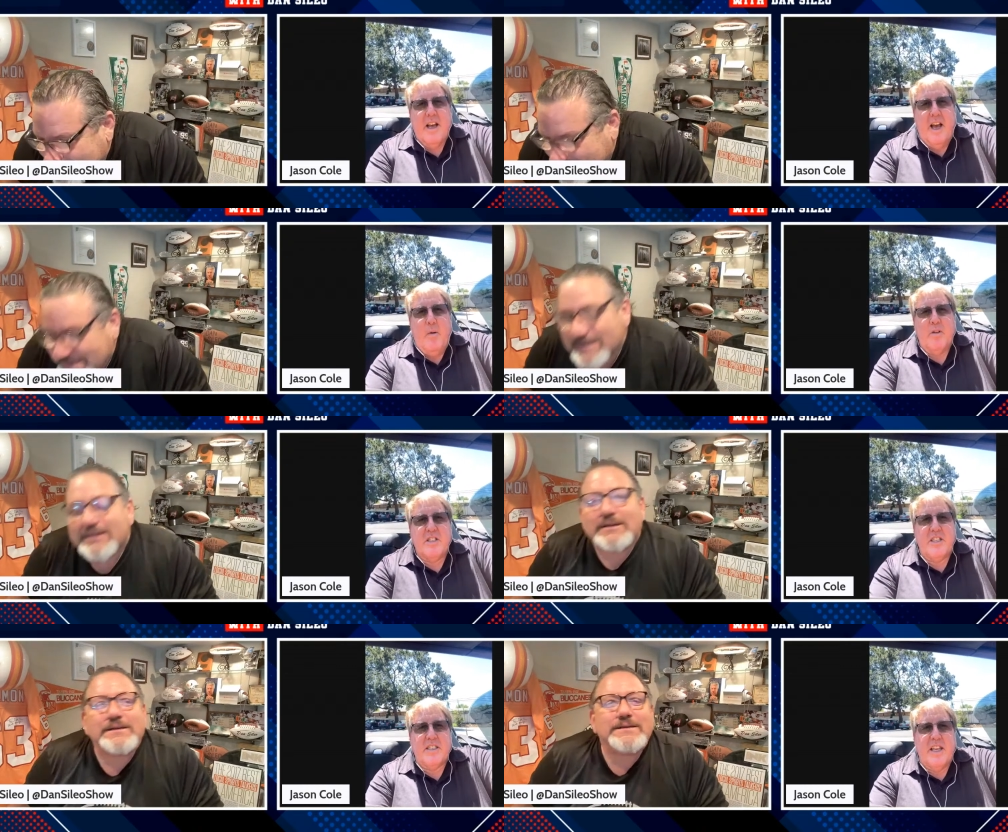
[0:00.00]
Speaker 1: I was
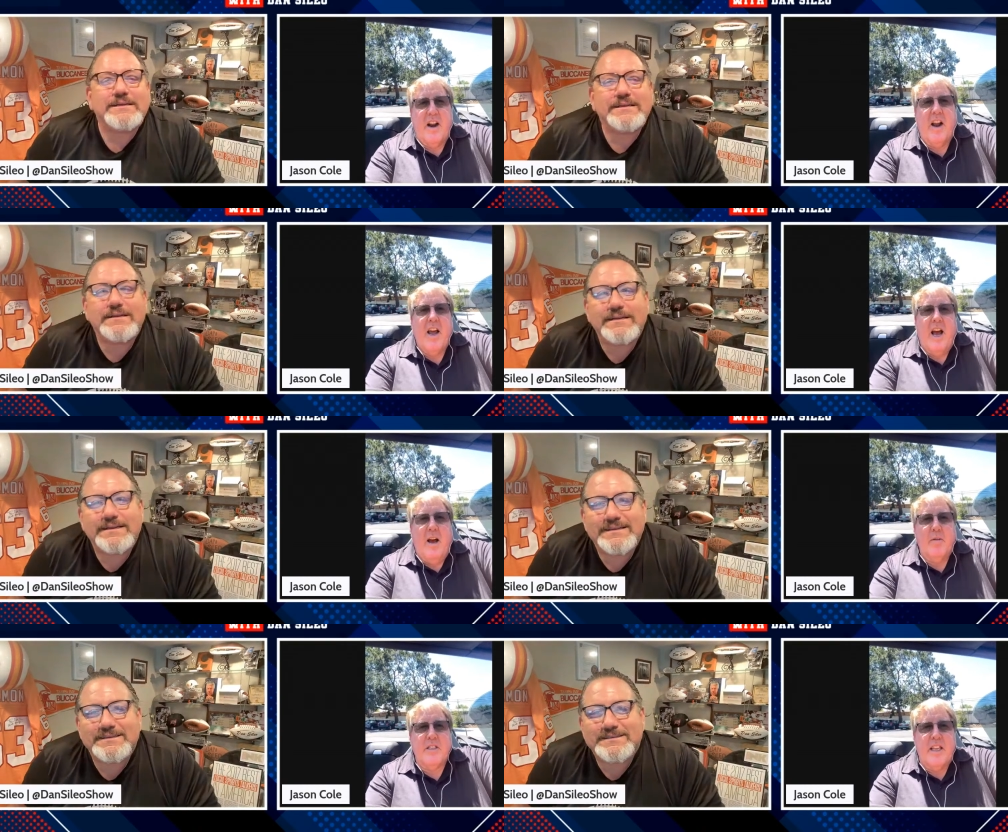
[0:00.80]
just there.
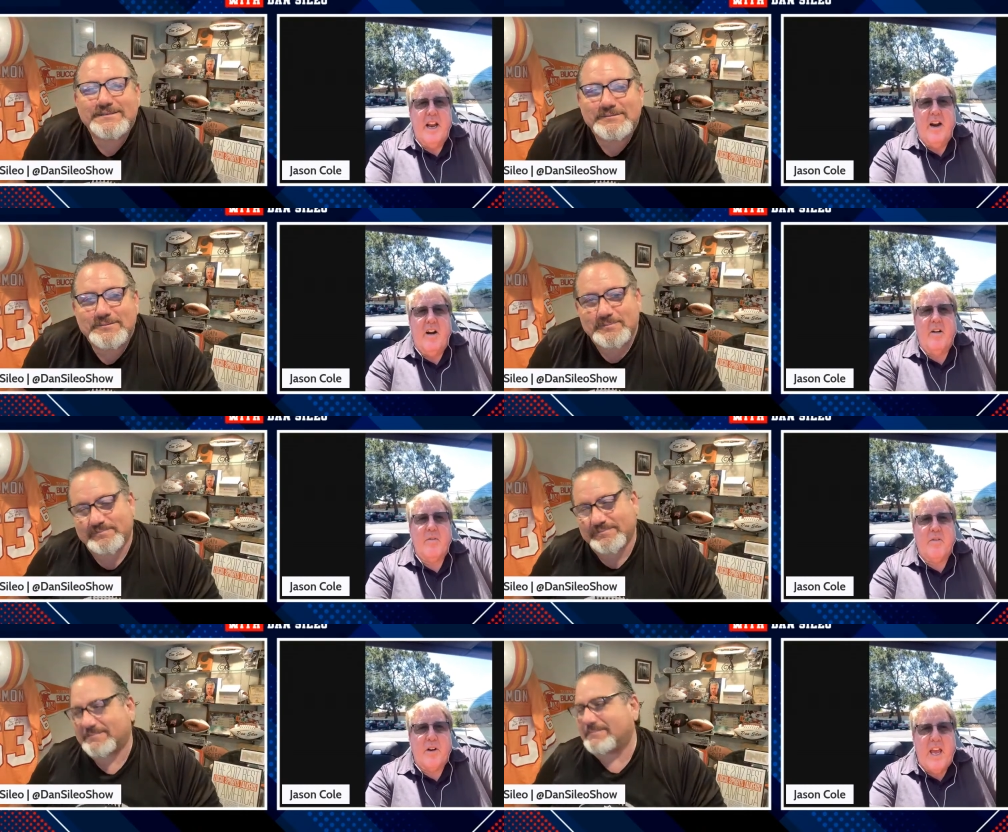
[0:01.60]
I was there
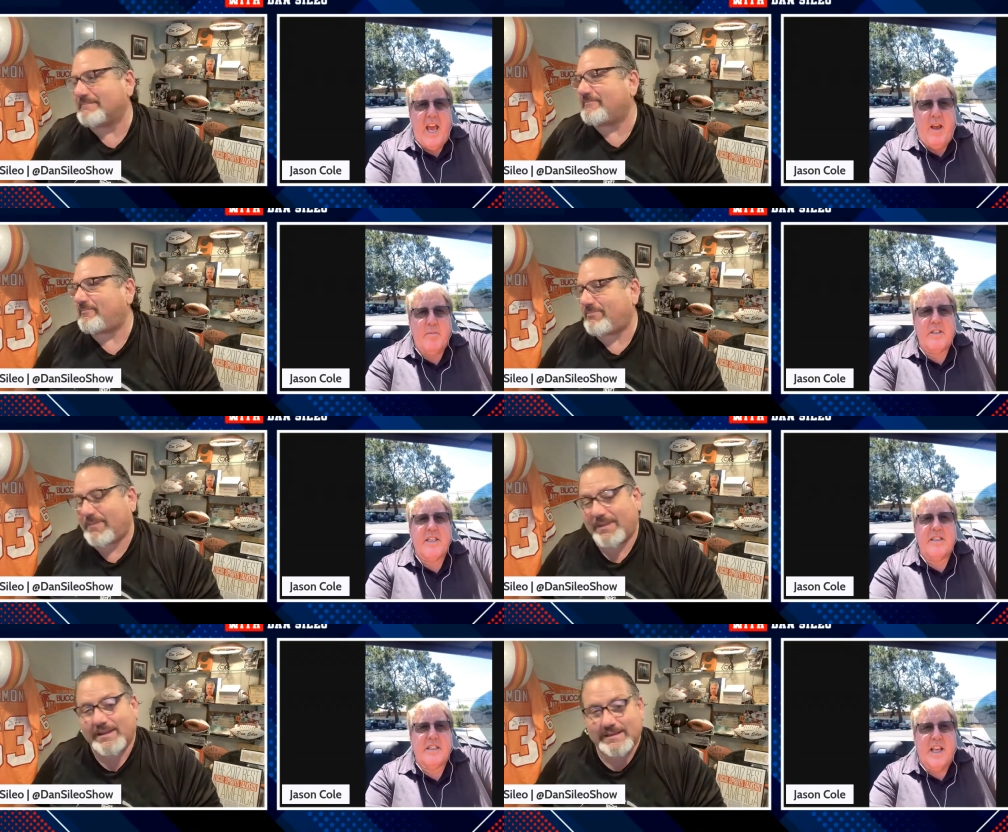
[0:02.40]
for games
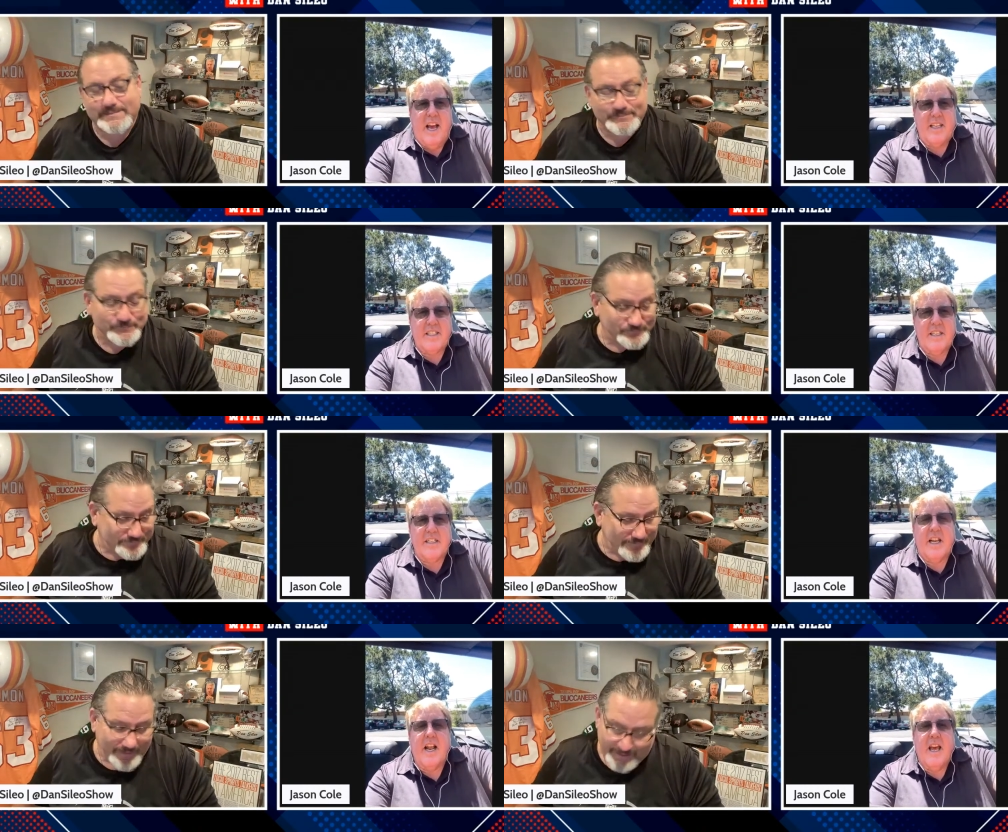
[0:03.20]
this last
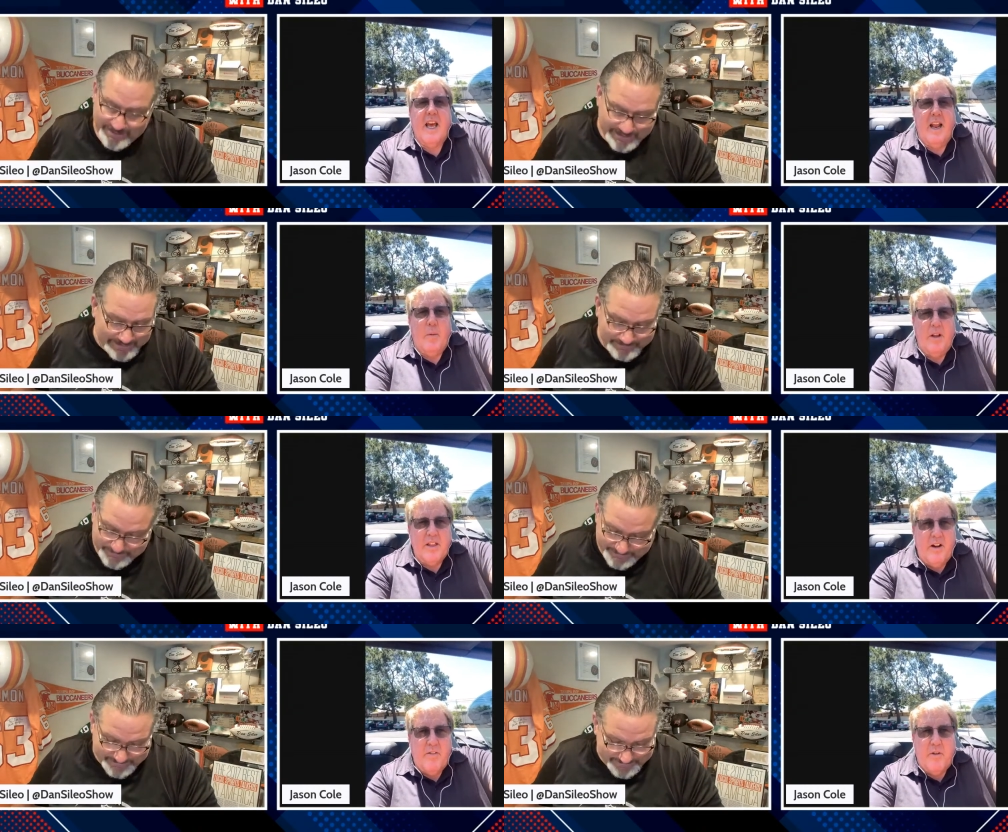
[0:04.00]
season. And I went
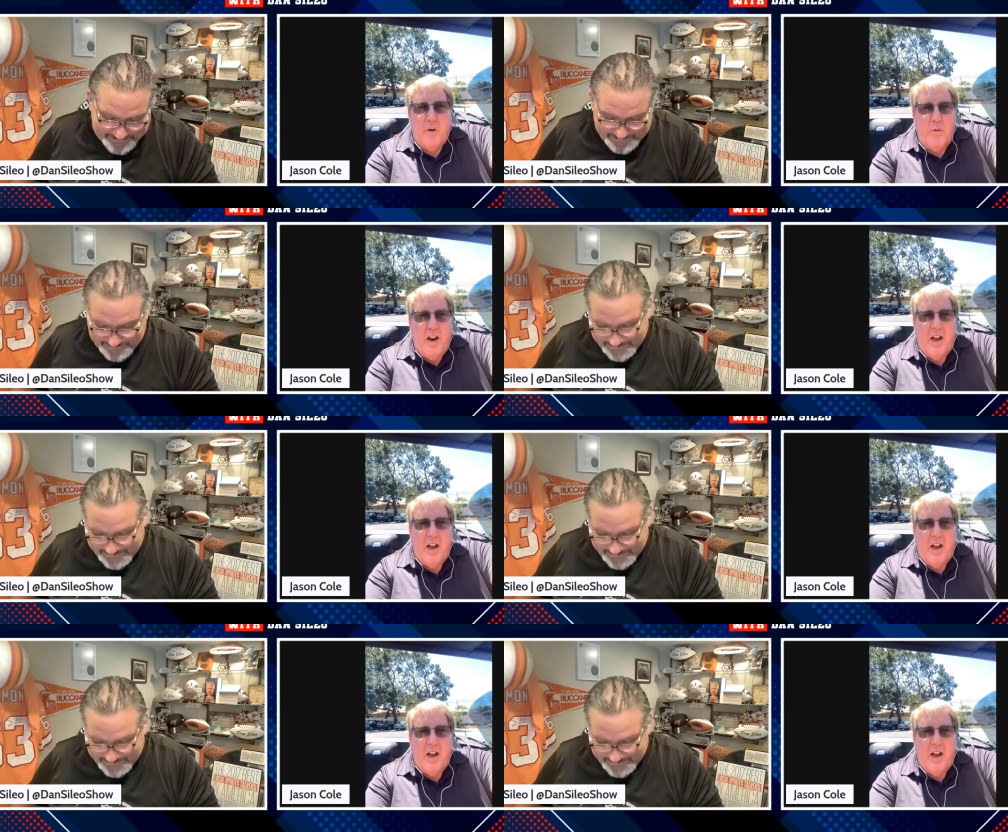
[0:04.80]
there for a Red